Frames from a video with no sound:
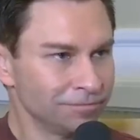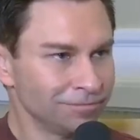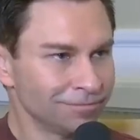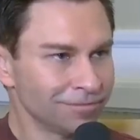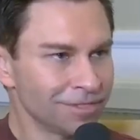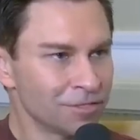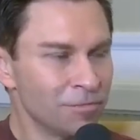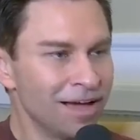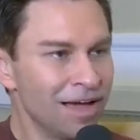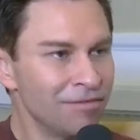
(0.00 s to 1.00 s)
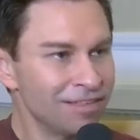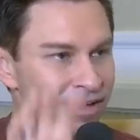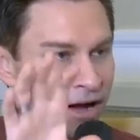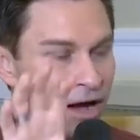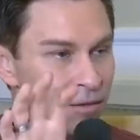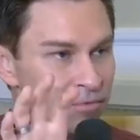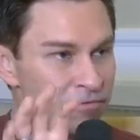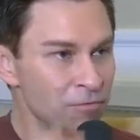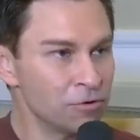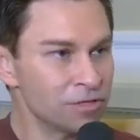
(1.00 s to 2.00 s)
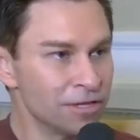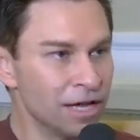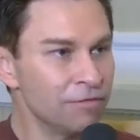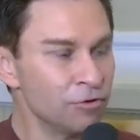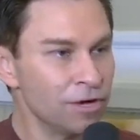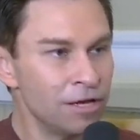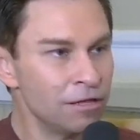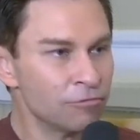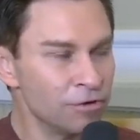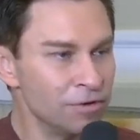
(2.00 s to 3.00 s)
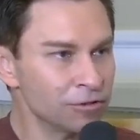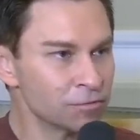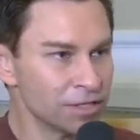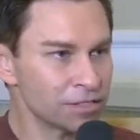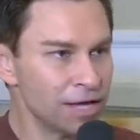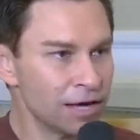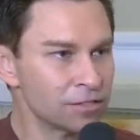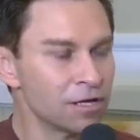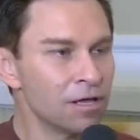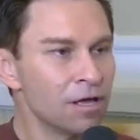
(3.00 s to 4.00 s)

Mm. So by having that up for most of the day, if you're eating three meals plus snacks,